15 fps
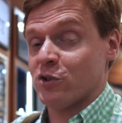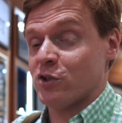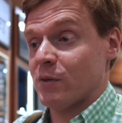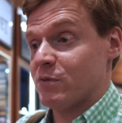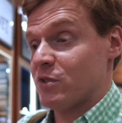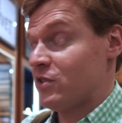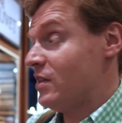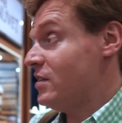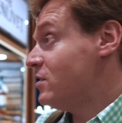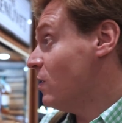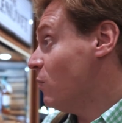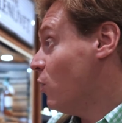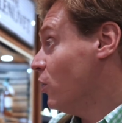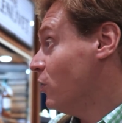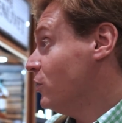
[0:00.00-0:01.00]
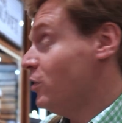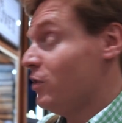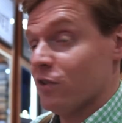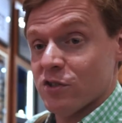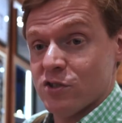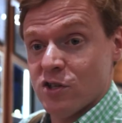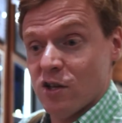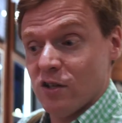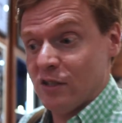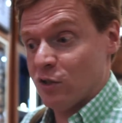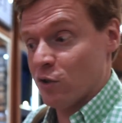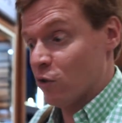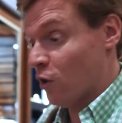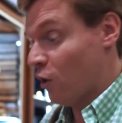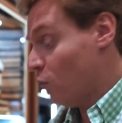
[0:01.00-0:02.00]
trip to see someone, you can certainly
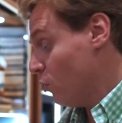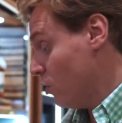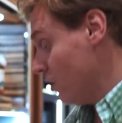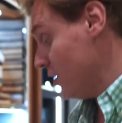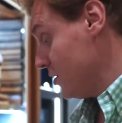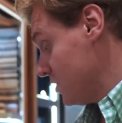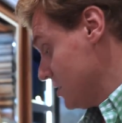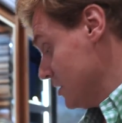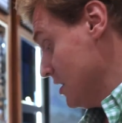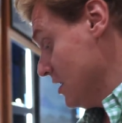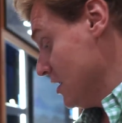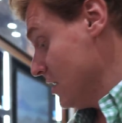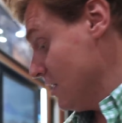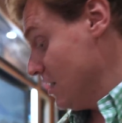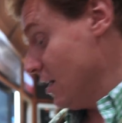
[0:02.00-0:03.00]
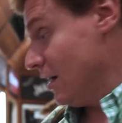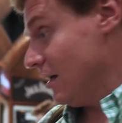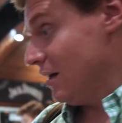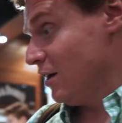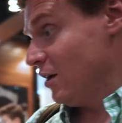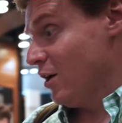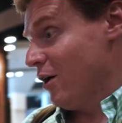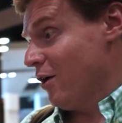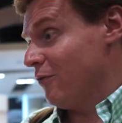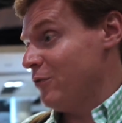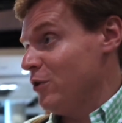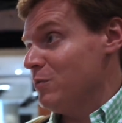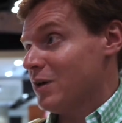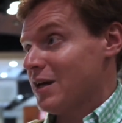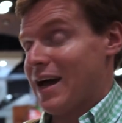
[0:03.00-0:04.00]
do a lot worse. A
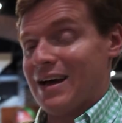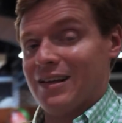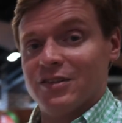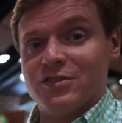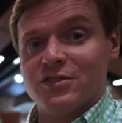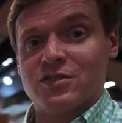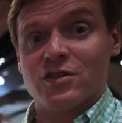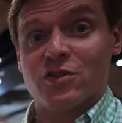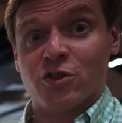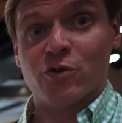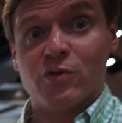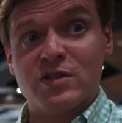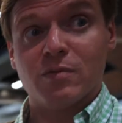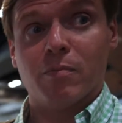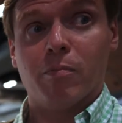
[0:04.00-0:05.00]
few Macallans, there is a